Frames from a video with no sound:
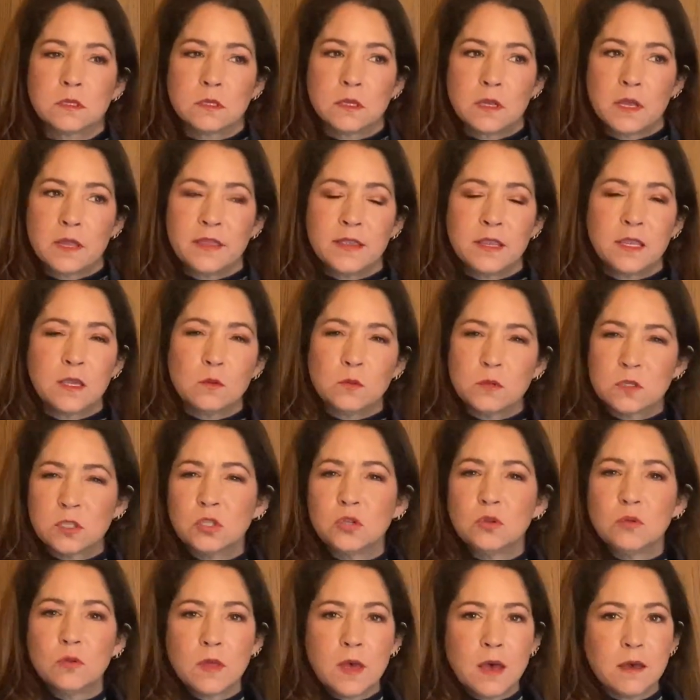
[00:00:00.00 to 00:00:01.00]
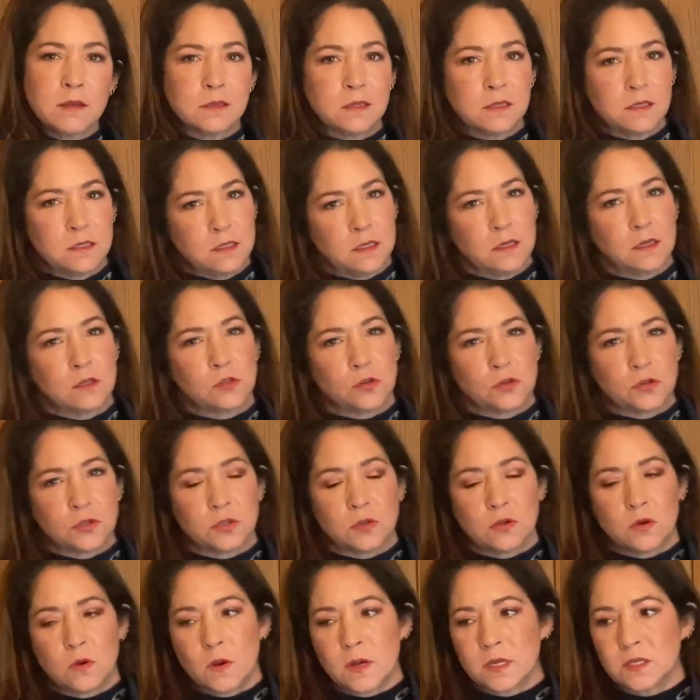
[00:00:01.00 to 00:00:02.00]
I think it was 2006 or
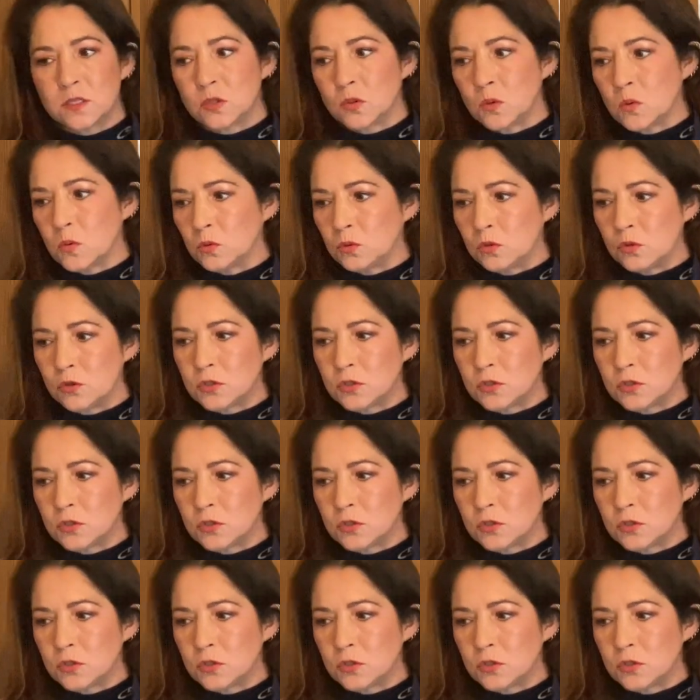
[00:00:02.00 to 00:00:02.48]
so, I sold her.